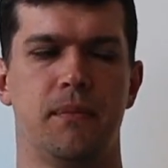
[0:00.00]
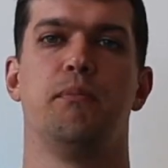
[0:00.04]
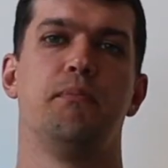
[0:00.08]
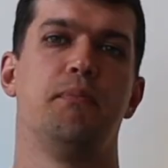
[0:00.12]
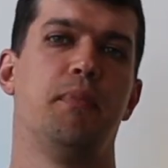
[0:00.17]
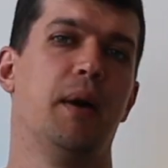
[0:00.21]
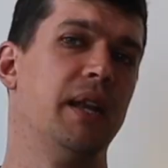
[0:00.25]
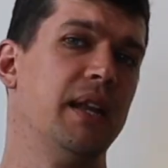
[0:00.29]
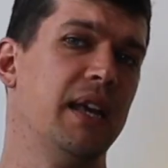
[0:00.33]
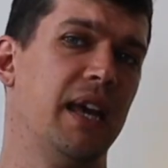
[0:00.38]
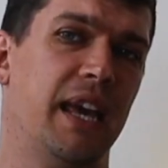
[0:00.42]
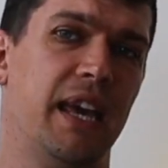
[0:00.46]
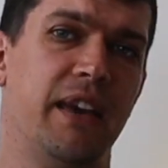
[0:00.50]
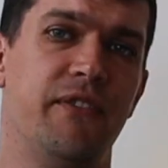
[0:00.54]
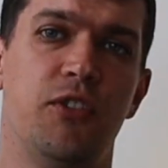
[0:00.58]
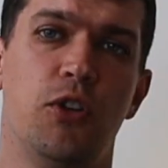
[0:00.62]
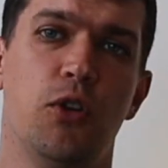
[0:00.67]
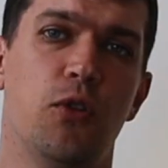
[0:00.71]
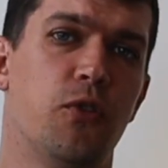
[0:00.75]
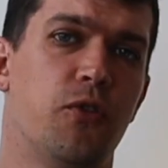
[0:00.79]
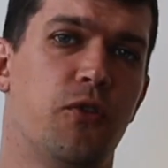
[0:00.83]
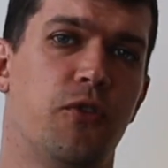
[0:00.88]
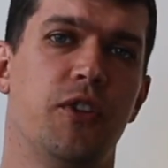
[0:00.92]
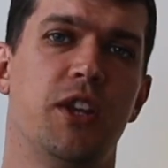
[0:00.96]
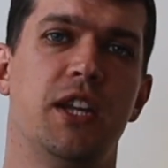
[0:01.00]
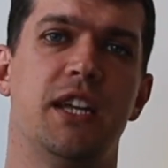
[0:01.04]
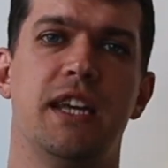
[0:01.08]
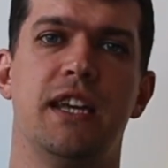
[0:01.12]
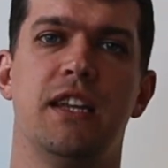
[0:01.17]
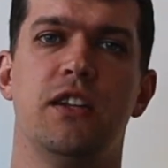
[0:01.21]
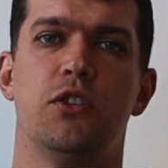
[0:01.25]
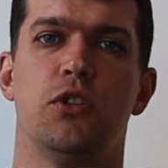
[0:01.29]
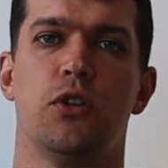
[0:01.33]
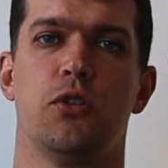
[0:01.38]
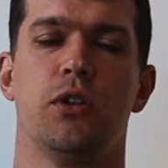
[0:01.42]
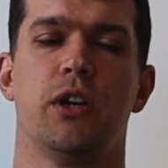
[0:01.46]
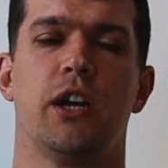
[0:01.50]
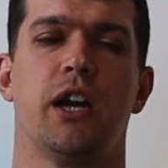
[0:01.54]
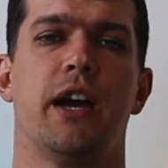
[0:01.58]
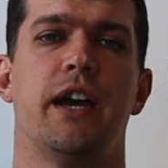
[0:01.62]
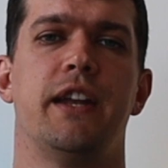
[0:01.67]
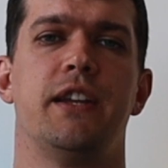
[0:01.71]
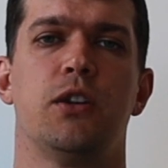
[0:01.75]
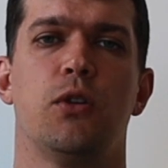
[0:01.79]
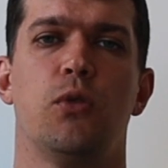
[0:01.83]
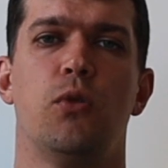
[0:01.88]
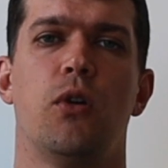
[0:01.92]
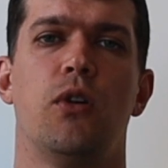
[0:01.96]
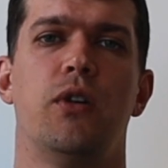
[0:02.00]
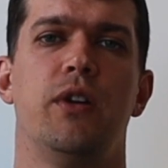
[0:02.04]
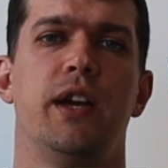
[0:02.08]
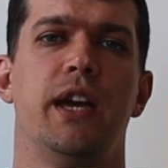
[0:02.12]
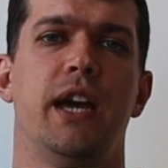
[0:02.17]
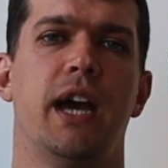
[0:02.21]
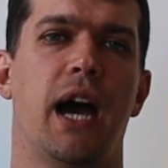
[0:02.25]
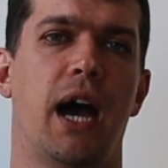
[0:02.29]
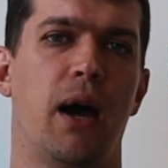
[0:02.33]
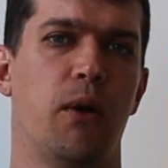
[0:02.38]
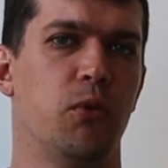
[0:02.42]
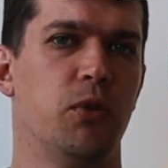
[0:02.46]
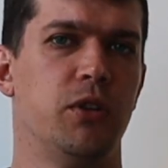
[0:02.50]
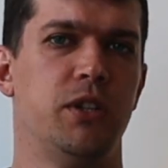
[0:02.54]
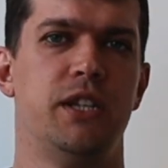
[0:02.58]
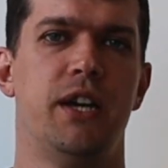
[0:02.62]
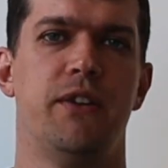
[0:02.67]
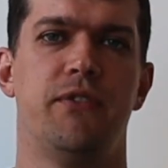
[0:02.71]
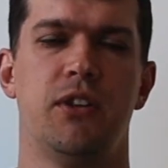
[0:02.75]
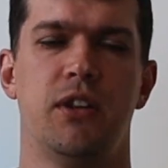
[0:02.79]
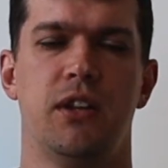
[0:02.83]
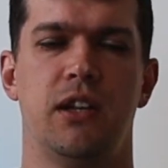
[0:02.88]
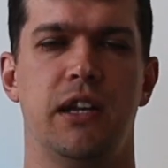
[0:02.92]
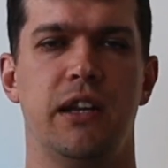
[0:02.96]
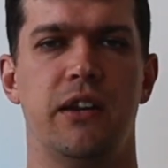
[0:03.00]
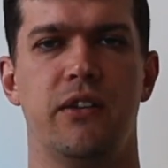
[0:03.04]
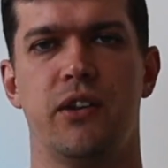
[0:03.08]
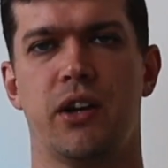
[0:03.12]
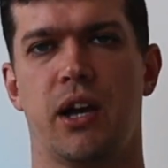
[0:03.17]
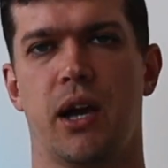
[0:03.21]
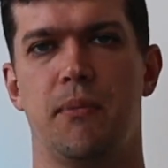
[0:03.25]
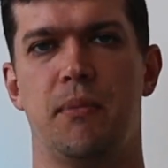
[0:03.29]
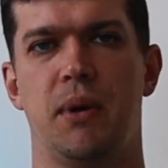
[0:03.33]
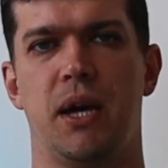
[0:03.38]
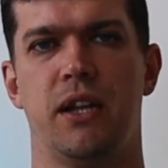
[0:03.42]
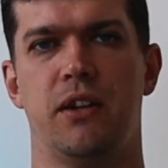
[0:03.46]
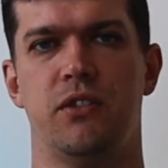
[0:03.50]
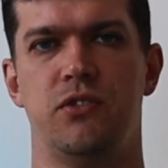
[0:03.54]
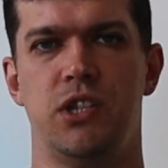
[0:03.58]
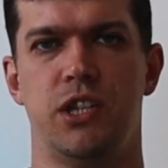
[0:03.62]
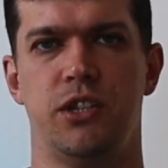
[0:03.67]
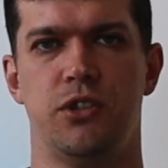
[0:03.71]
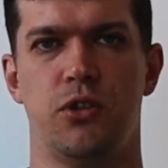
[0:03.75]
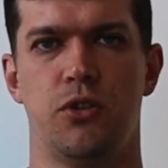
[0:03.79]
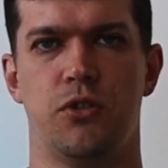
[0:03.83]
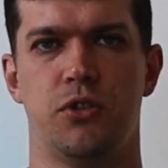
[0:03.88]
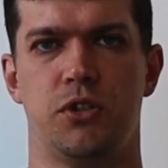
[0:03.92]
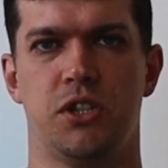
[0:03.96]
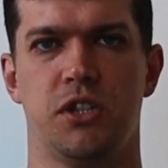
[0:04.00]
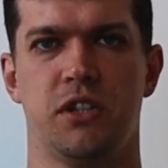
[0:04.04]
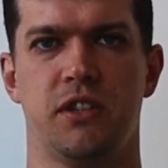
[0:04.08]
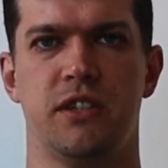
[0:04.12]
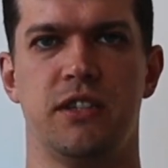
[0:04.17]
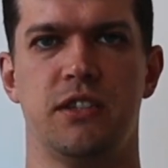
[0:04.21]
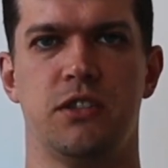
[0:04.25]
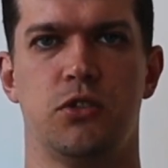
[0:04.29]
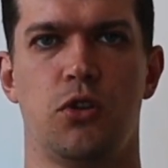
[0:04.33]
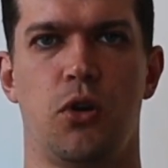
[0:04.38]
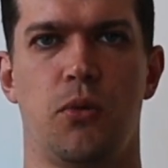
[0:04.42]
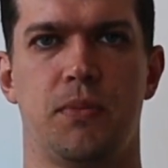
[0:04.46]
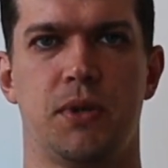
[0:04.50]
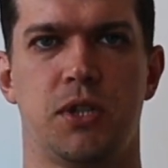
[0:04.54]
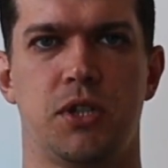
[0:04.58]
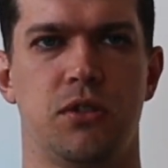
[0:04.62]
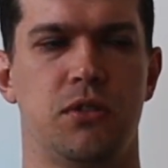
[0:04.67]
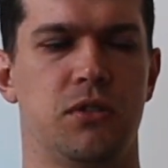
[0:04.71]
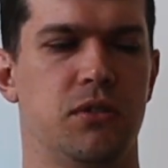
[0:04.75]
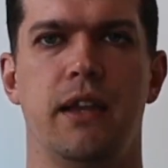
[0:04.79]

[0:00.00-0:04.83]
But if you fit into the category, I would definitely recommend researching this option.